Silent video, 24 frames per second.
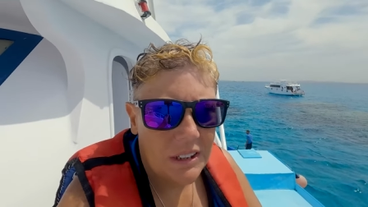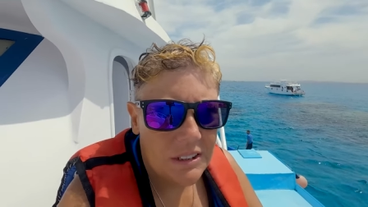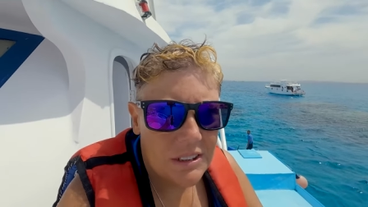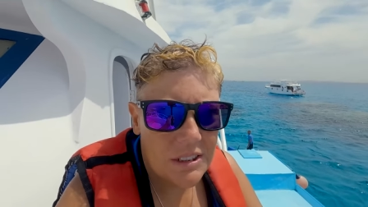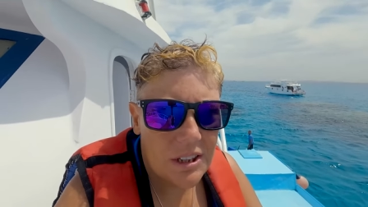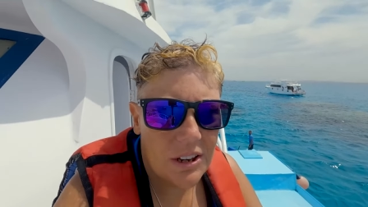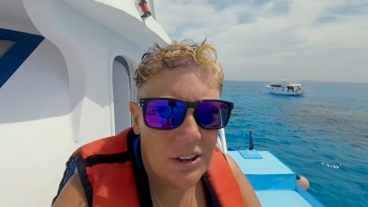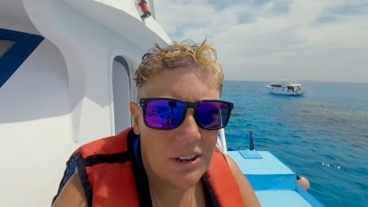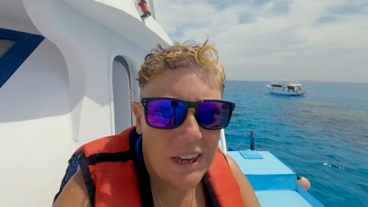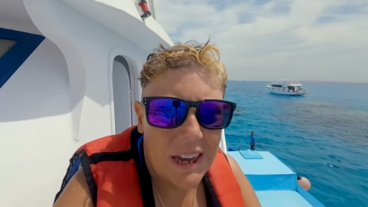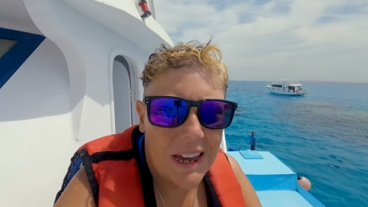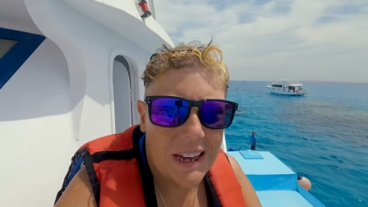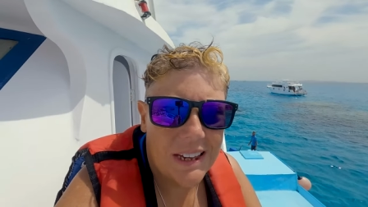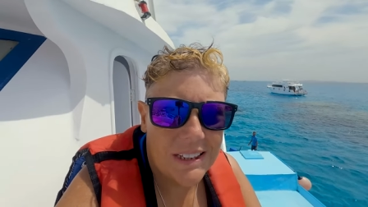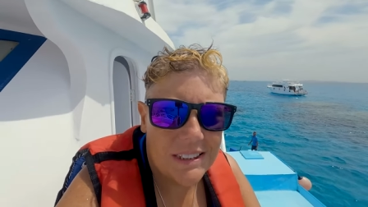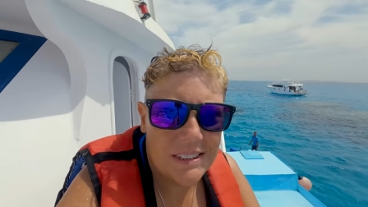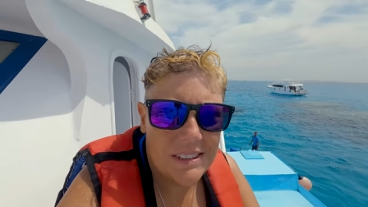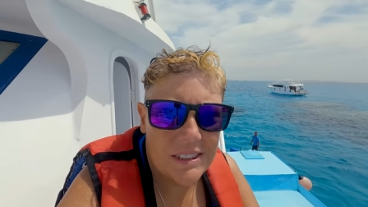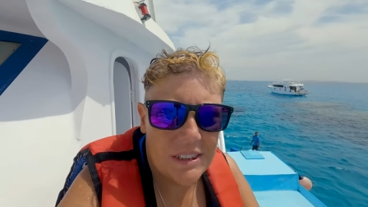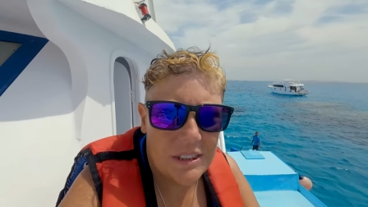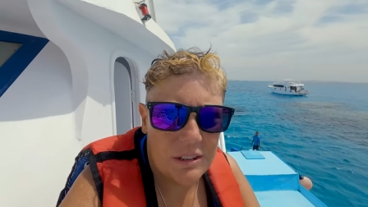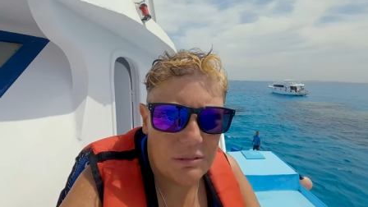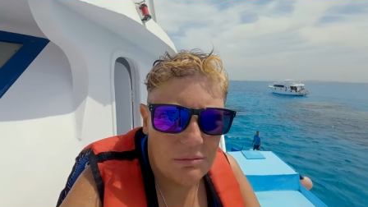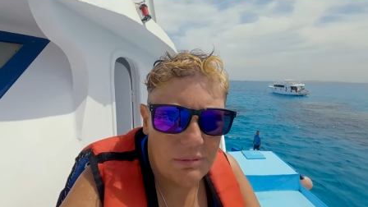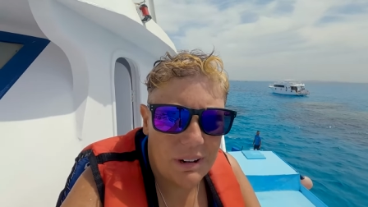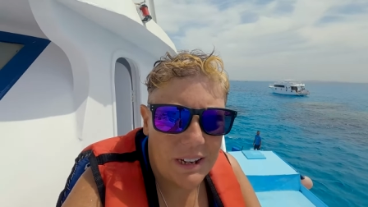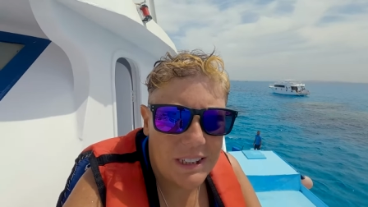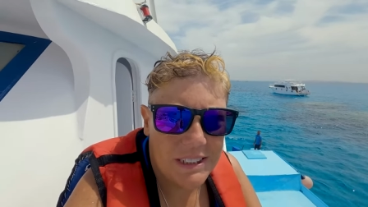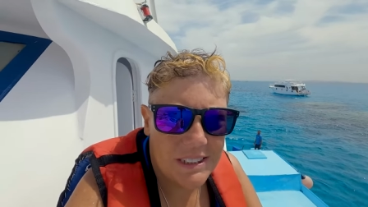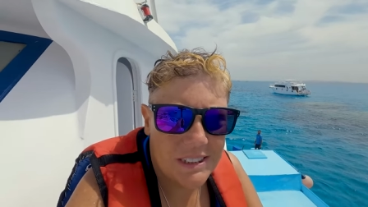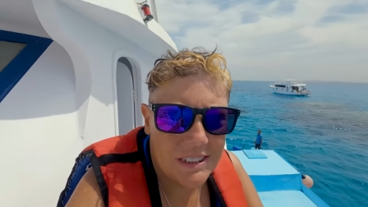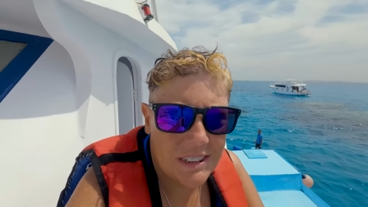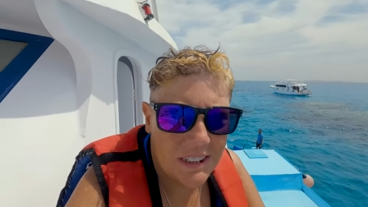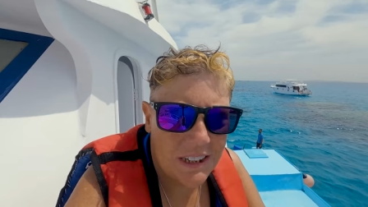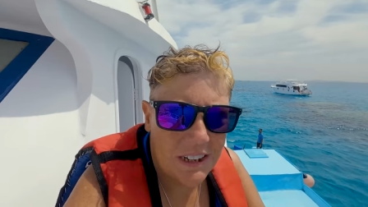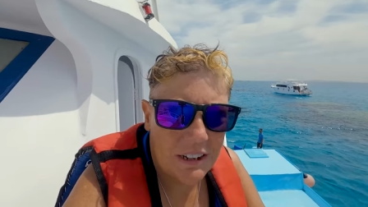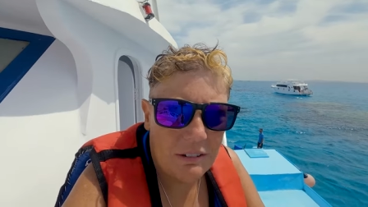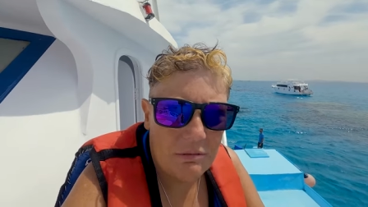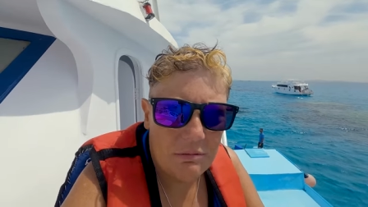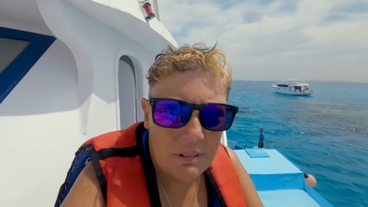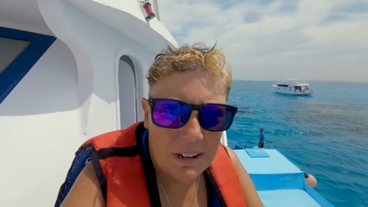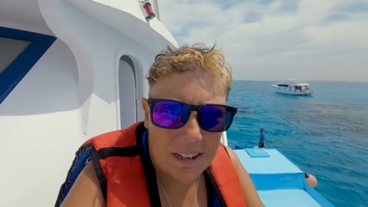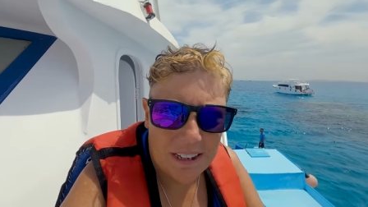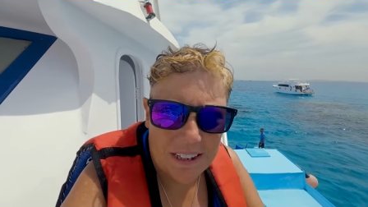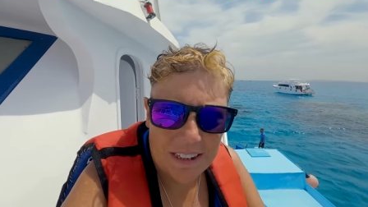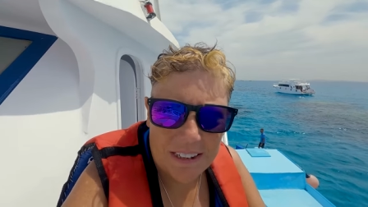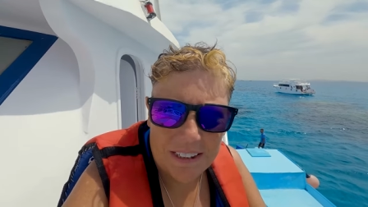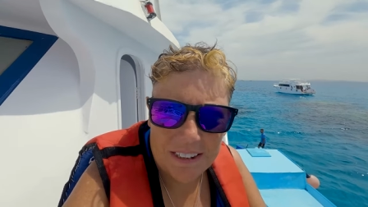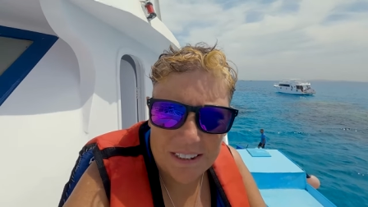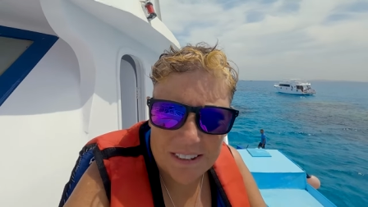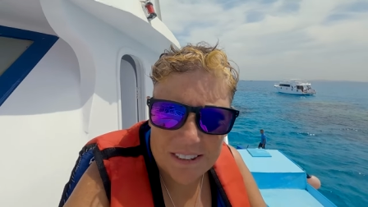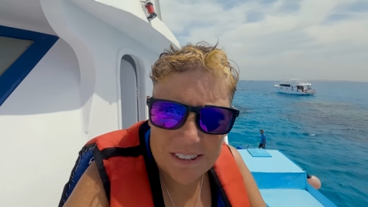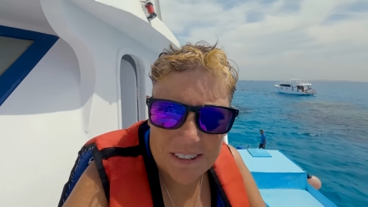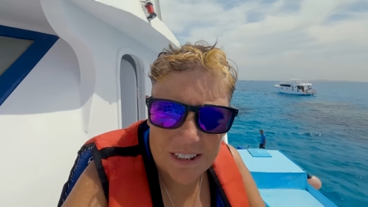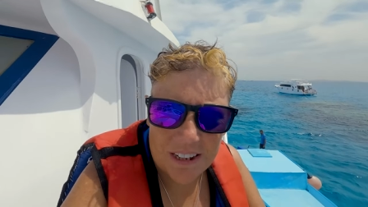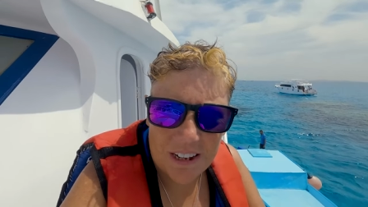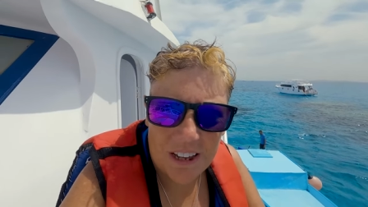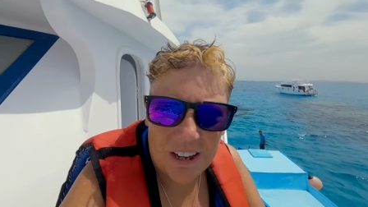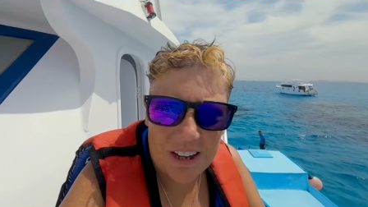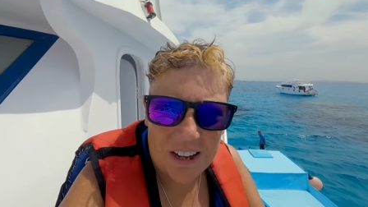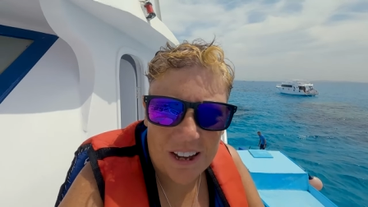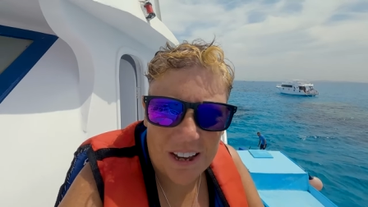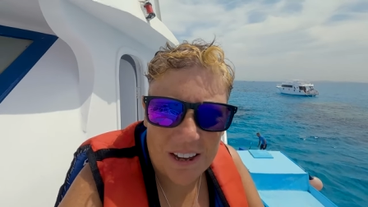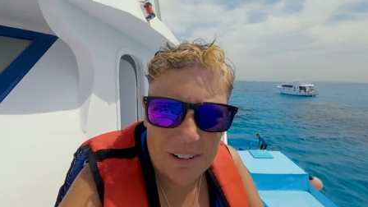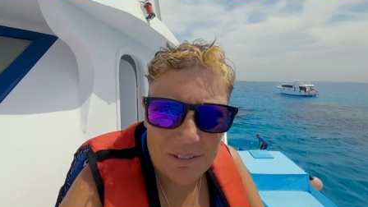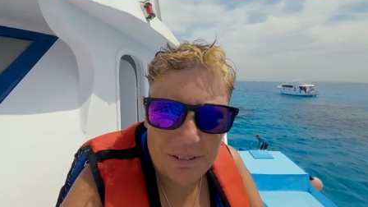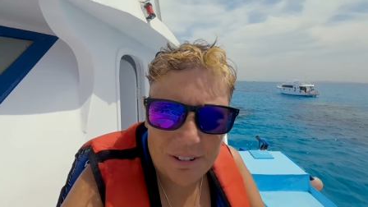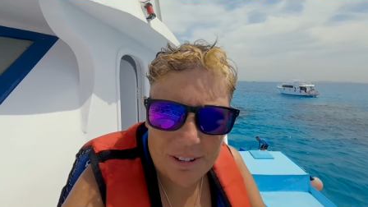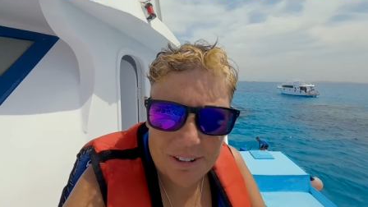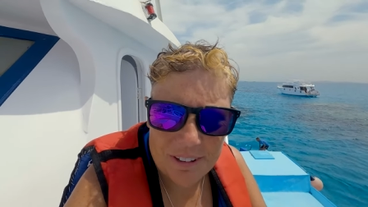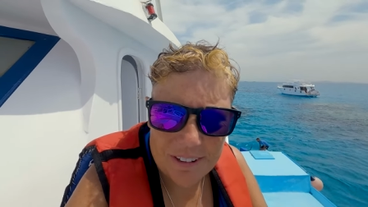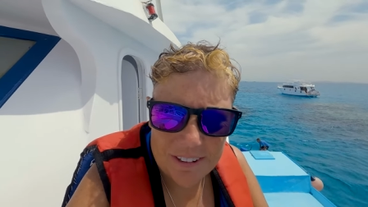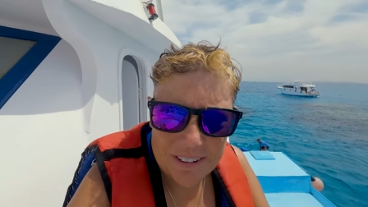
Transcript: So yes, the Red Sea really is alive.